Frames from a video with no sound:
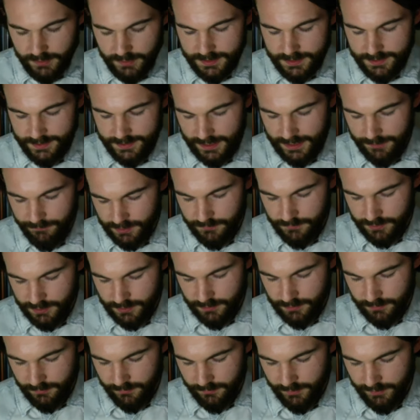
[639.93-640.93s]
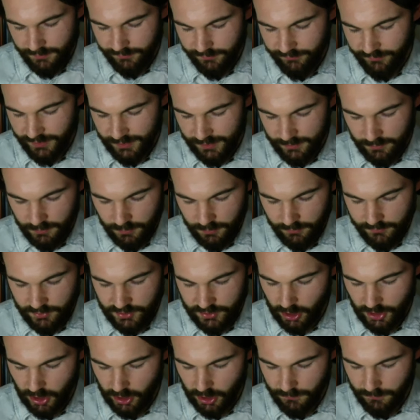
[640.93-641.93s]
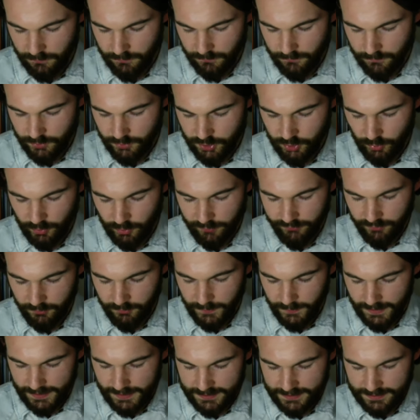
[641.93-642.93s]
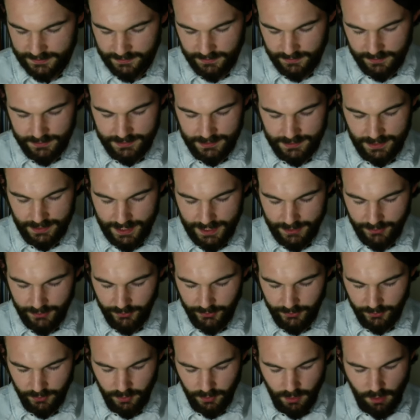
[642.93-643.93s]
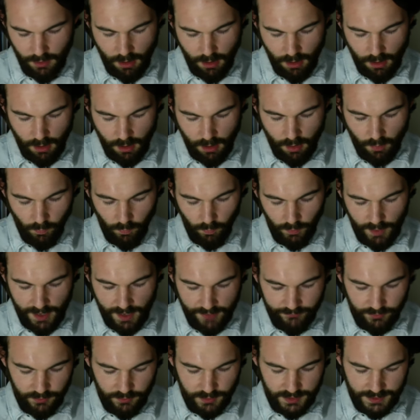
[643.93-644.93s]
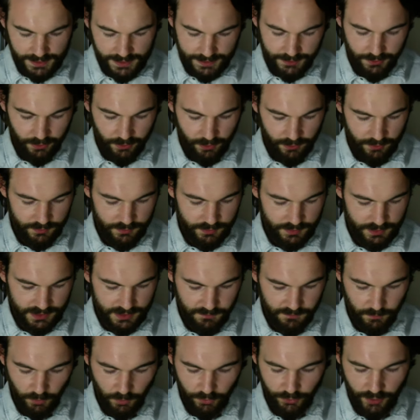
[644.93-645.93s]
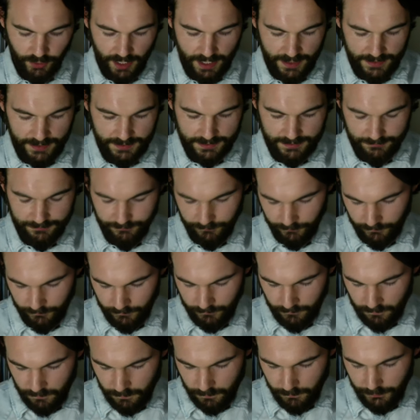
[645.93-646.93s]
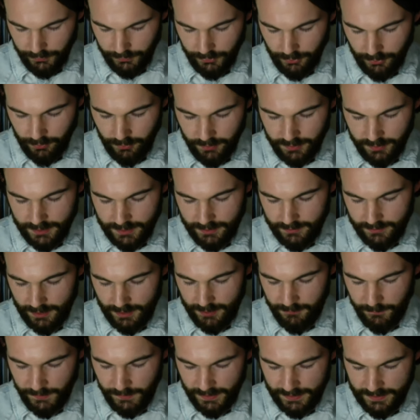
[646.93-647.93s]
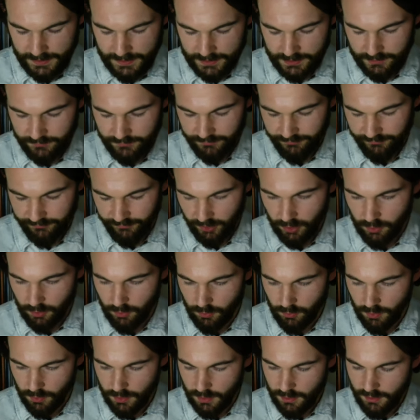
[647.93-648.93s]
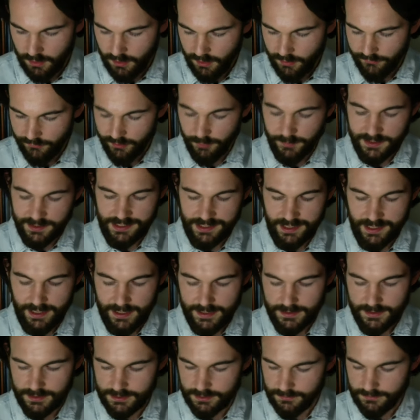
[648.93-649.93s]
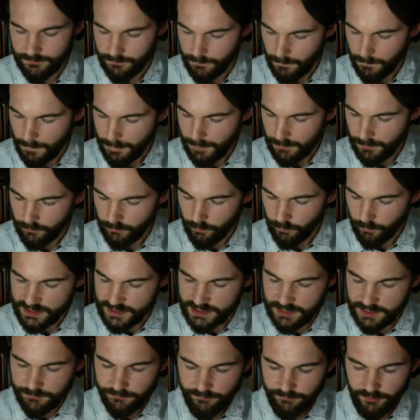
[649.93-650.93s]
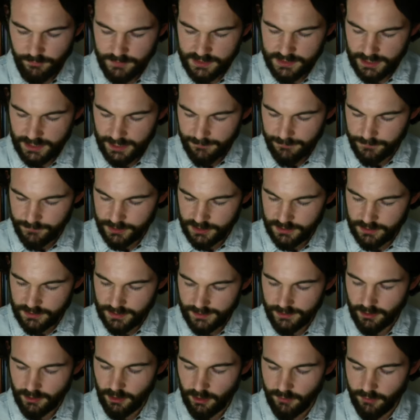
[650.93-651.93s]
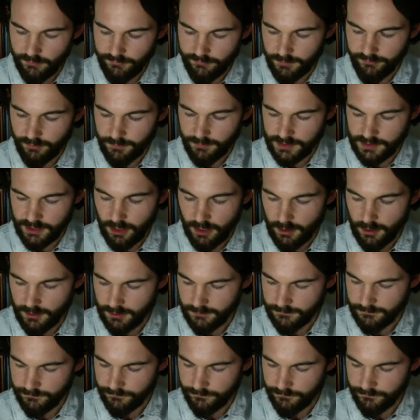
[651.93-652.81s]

seems that a veil of solemn, joyful peace is laid out wherever he turns his blue eyes. Purity and peace flow from his eyes, wisdom from his lips, and love from his heart.